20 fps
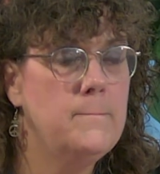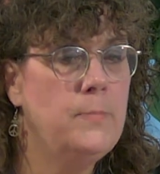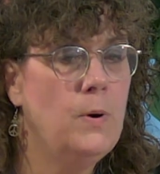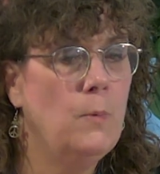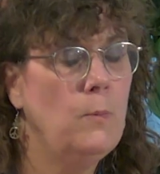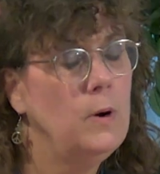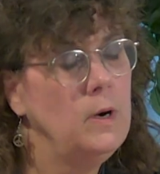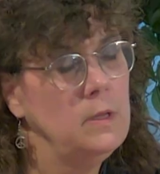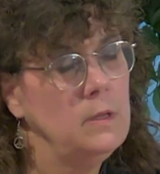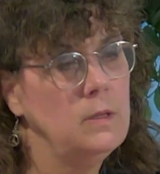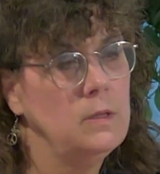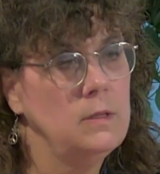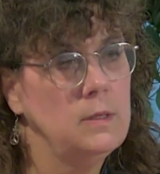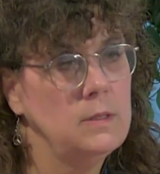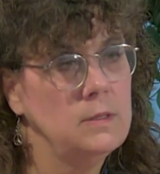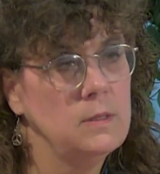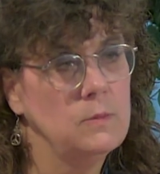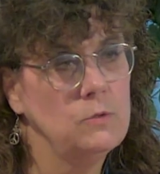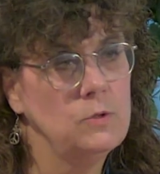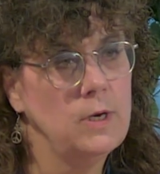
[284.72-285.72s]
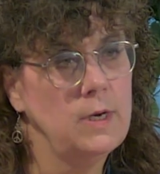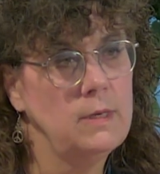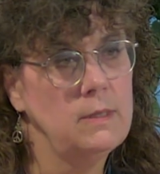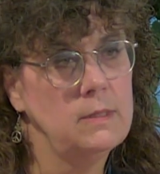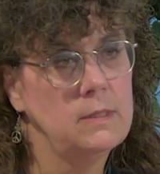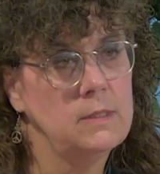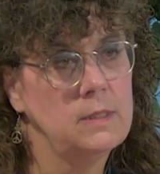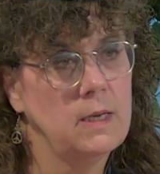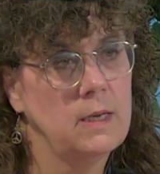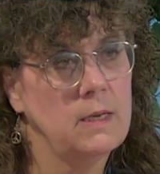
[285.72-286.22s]
but one of the things i'm trying
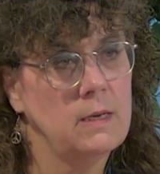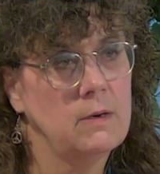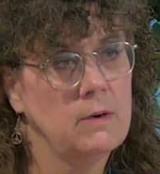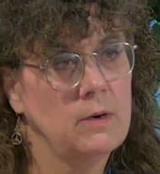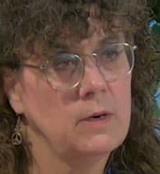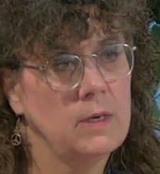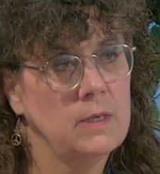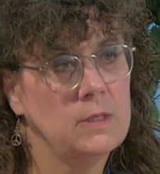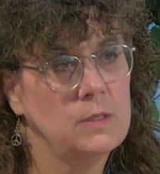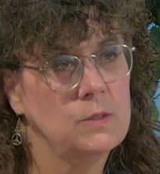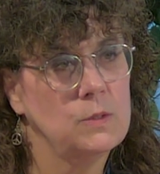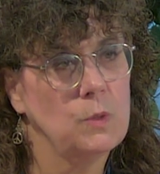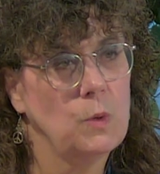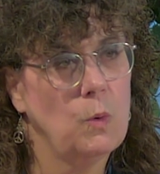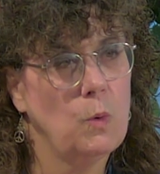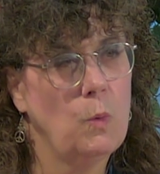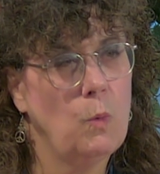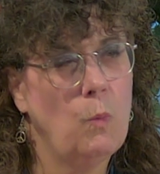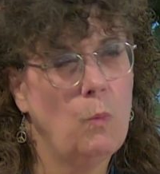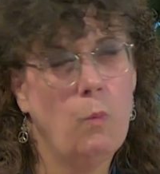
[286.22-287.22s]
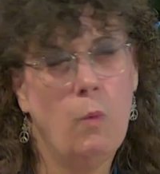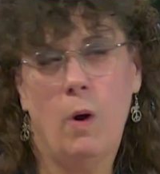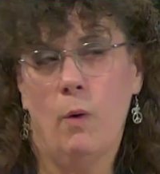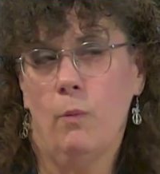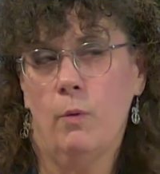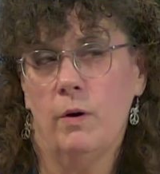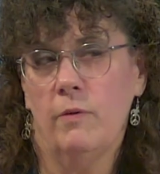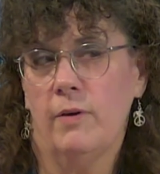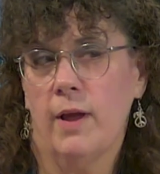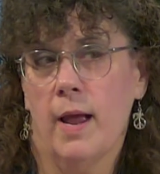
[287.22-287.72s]
to say here is what
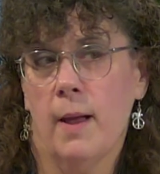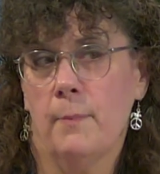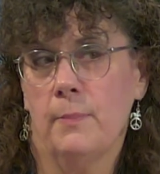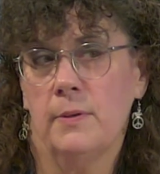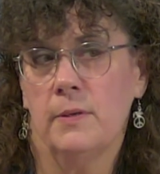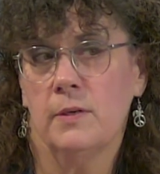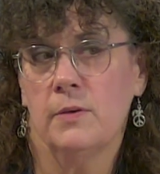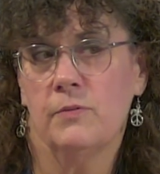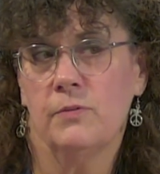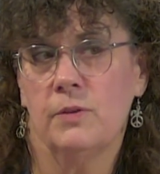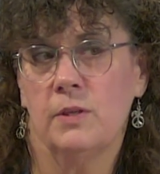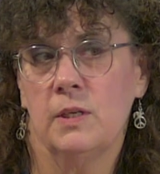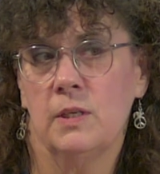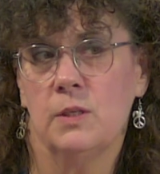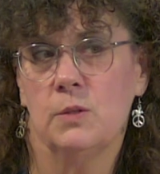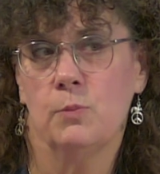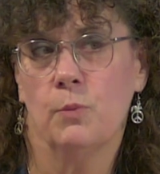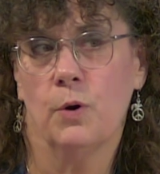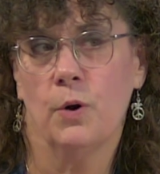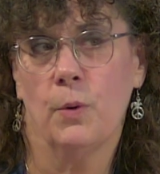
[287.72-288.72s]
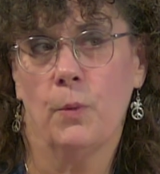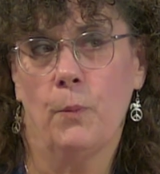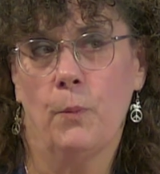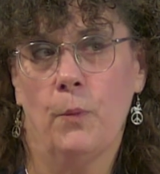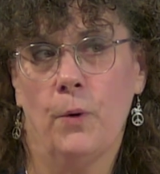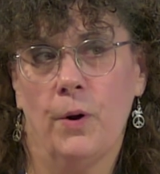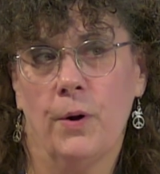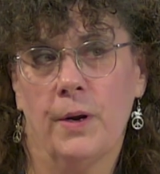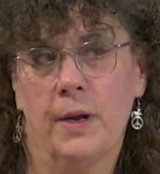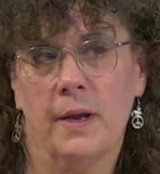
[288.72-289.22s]
would have happened if these weren't
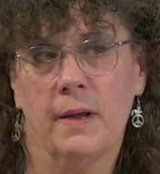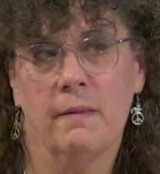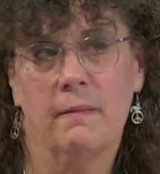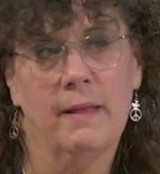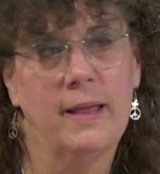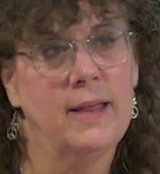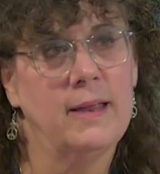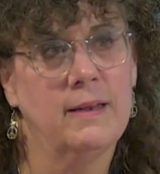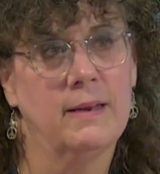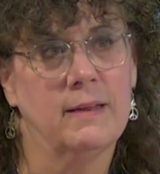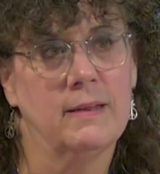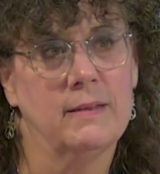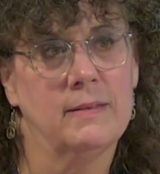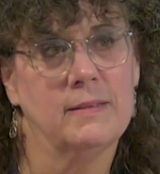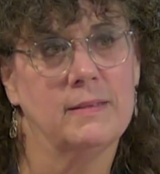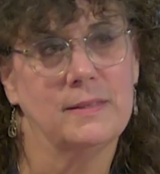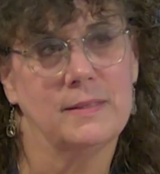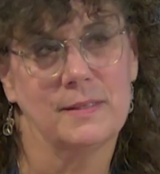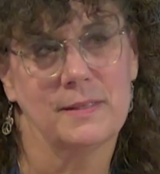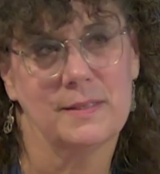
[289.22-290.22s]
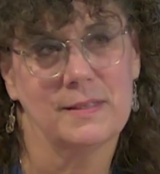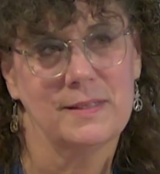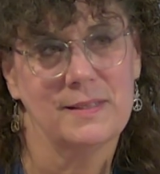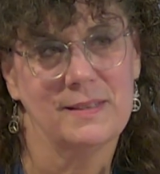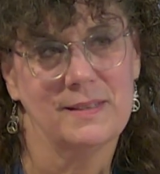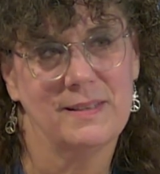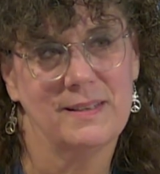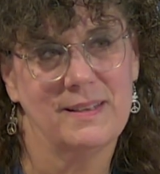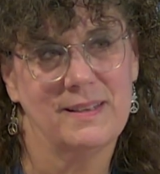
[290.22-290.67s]
working ladies